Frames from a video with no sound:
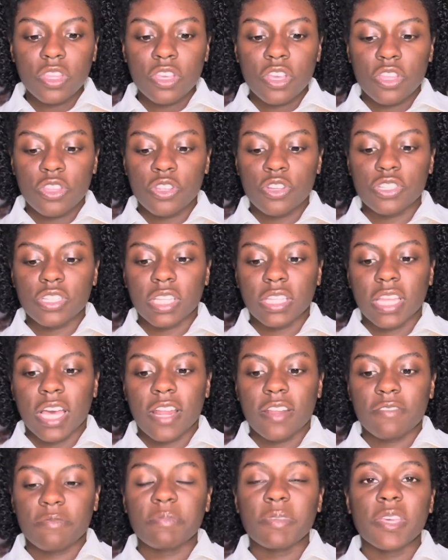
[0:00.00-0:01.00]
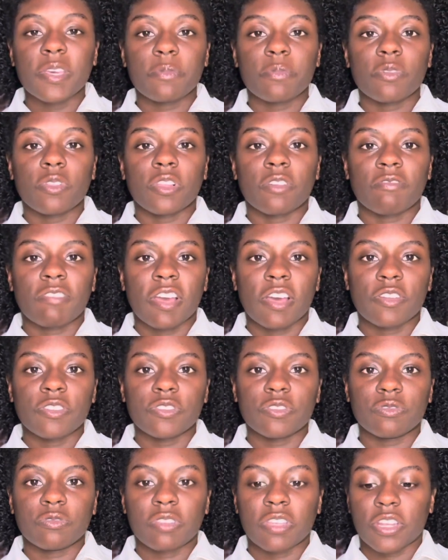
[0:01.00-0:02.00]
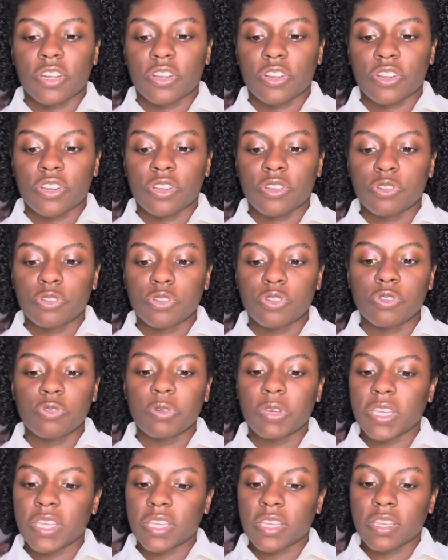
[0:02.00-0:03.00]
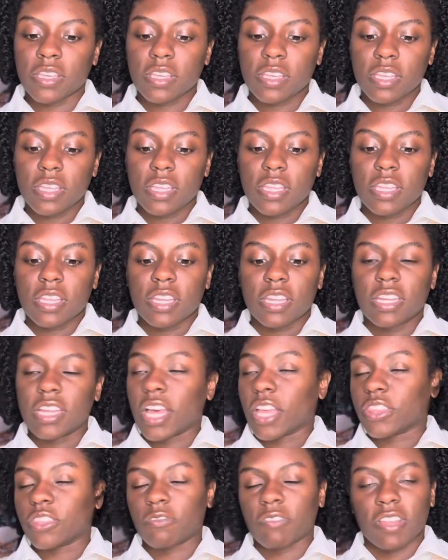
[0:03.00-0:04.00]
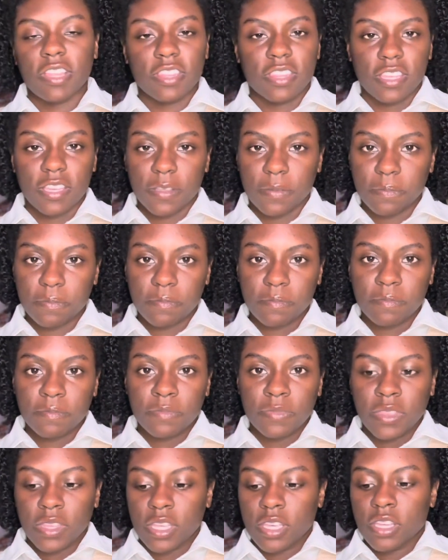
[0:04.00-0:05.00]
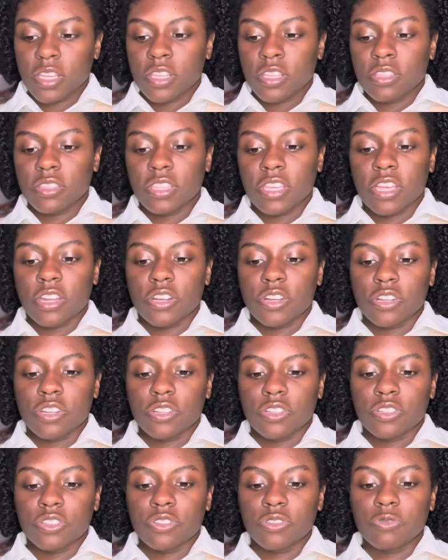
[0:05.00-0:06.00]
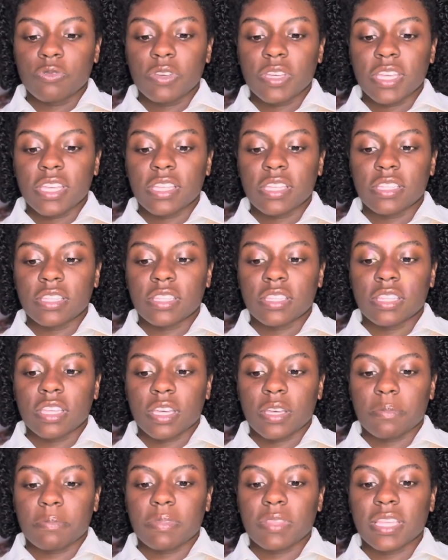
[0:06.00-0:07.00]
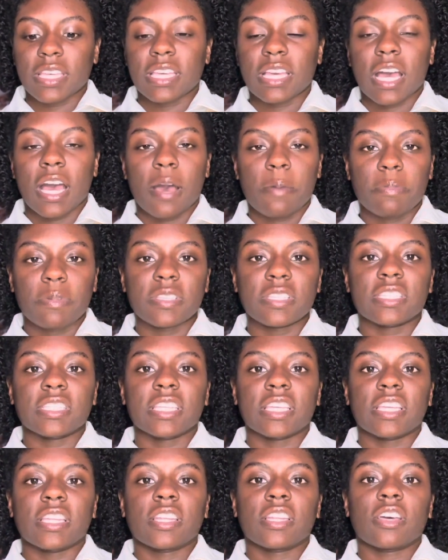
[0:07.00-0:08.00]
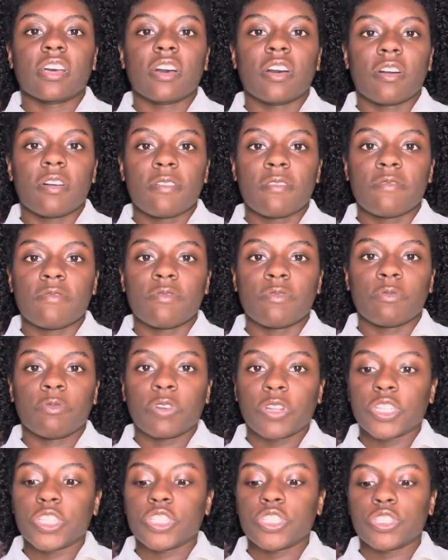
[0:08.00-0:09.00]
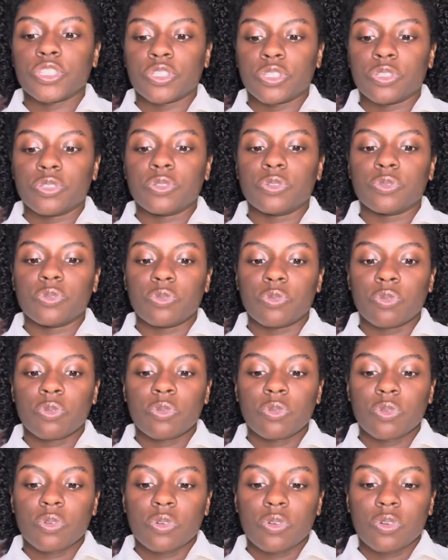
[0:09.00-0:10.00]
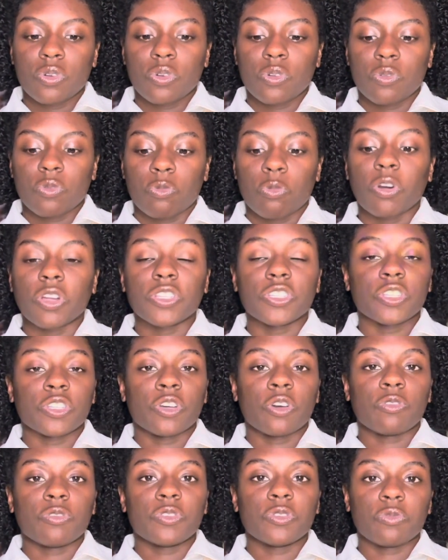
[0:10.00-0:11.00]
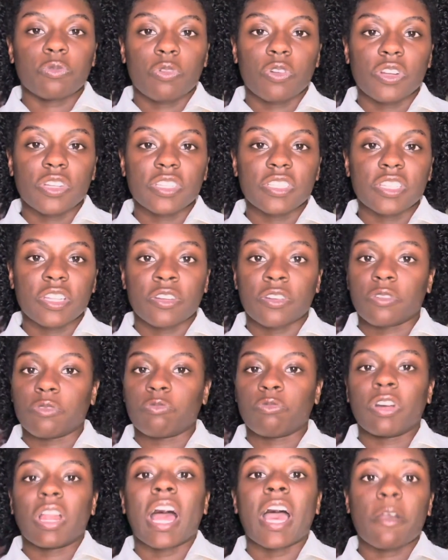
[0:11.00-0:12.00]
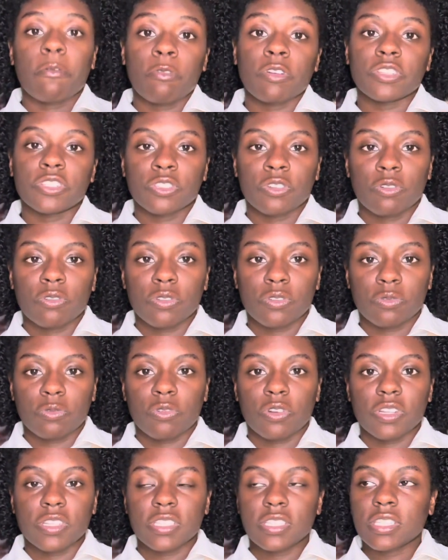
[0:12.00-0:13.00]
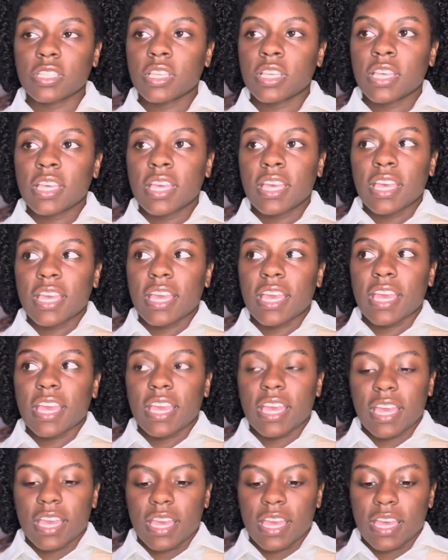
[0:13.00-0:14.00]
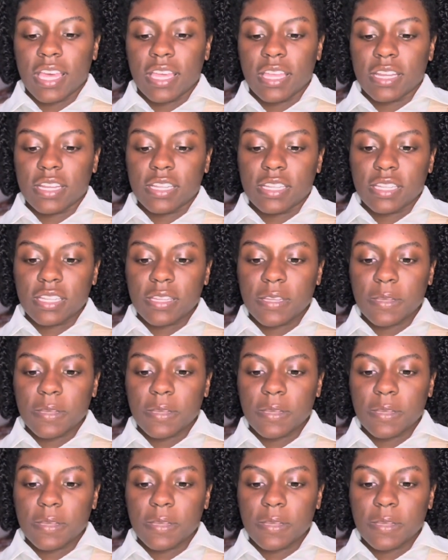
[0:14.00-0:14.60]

there's a lot of people around you that are doing not the right thing, that are doing the complete opposite of what you want to go towards or what I want to go towards. And